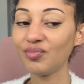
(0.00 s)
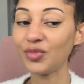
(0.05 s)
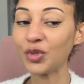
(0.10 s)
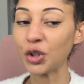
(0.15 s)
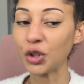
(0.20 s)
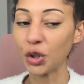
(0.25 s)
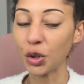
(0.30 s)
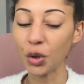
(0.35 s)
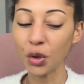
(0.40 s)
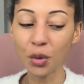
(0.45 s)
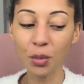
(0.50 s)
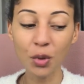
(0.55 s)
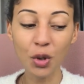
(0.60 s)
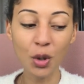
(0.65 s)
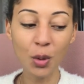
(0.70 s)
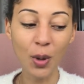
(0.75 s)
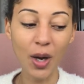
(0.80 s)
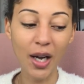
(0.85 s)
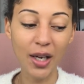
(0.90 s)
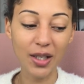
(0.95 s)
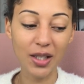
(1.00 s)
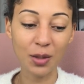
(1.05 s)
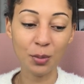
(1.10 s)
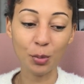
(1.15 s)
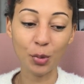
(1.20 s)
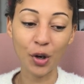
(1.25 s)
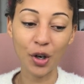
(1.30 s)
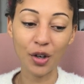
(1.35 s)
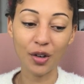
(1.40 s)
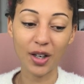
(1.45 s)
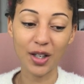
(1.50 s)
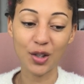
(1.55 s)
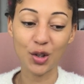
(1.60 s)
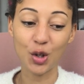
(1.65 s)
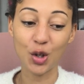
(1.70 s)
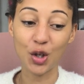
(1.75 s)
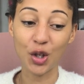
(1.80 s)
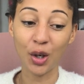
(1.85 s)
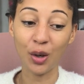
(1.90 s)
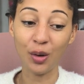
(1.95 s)
Two more works in progress to
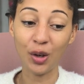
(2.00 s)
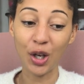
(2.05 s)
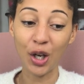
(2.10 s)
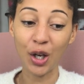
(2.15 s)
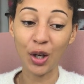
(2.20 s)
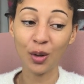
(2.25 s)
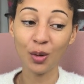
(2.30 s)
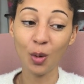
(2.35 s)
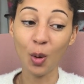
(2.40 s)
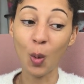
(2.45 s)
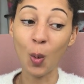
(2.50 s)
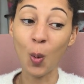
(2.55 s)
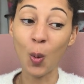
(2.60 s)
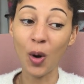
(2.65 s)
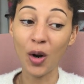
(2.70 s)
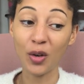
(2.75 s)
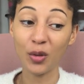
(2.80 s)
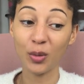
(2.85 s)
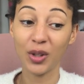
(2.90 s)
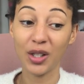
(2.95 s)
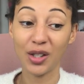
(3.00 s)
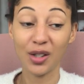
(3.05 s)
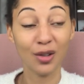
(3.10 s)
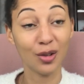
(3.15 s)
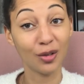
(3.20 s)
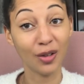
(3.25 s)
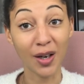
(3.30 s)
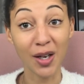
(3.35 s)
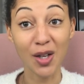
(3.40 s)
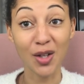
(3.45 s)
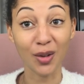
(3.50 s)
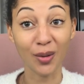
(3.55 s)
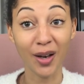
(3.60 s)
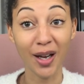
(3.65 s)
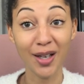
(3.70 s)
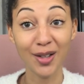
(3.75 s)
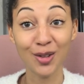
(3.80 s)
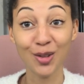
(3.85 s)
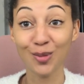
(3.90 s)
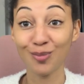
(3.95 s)
show you, one of which is granny
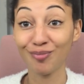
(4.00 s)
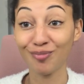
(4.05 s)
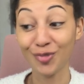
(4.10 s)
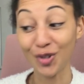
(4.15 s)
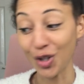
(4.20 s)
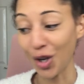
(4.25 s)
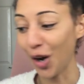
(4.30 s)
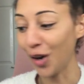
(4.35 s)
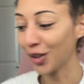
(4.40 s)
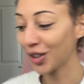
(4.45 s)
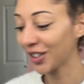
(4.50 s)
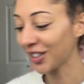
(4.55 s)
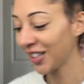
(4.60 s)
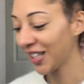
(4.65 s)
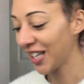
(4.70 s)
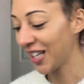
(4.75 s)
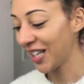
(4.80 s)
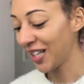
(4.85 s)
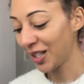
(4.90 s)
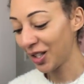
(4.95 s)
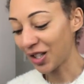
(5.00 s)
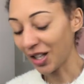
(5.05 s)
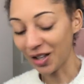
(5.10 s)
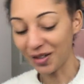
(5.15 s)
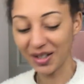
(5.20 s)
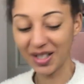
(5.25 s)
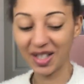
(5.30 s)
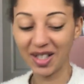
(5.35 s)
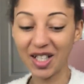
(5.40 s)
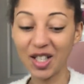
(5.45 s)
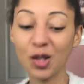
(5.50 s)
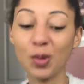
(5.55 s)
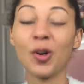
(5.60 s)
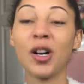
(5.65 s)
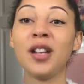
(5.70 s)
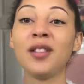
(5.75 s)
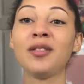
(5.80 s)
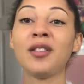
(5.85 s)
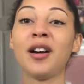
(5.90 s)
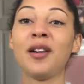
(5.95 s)
squares. Shock. So it's this
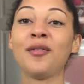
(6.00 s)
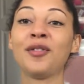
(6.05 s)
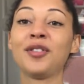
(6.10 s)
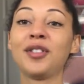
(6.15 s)
one that I've